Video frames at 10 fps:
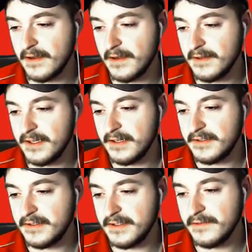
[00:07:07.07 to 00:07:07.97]
You're here
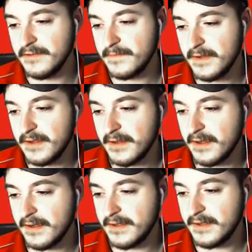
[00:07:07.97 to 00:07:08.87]
too.
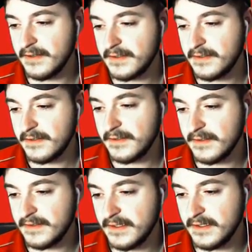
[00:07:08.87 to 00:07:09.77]
Let's
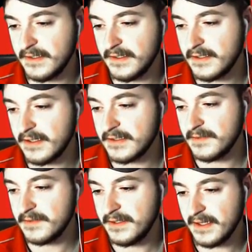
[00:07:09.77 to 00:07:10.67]
see. Do not talk to
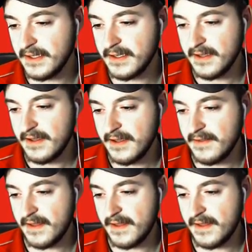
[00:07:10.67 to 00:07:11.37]
me like that.